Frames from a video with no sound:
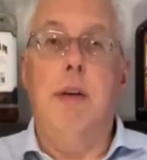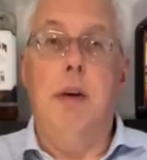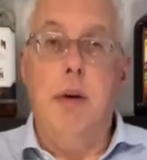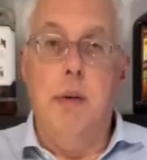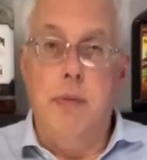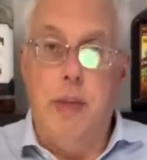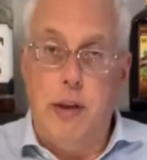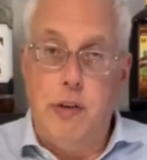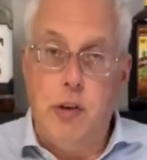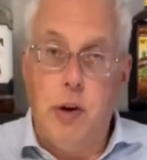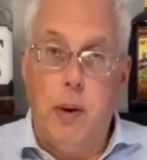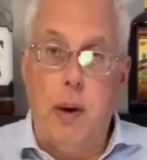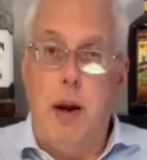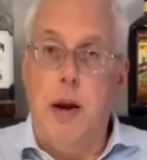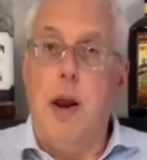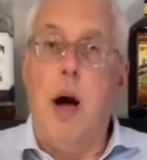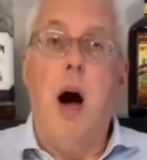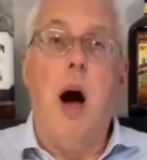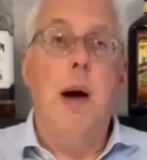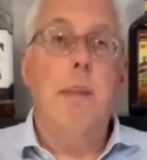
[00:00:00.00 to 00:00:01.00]
that's an
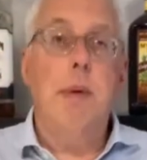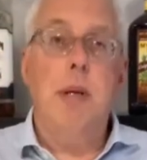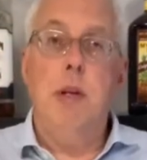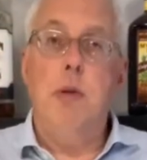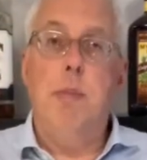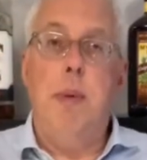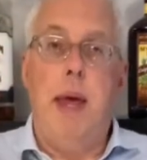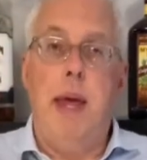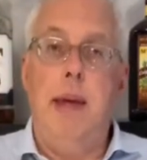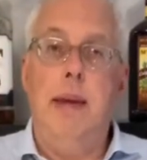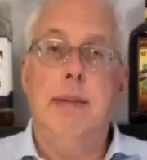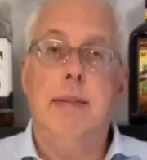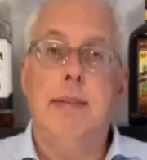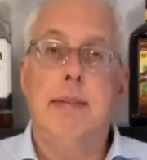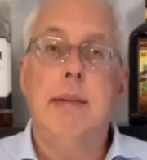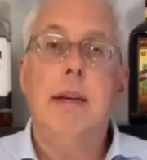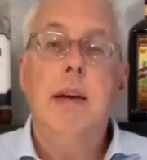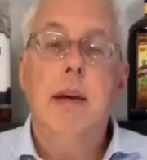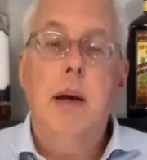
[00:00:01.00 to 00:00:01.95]
almond base,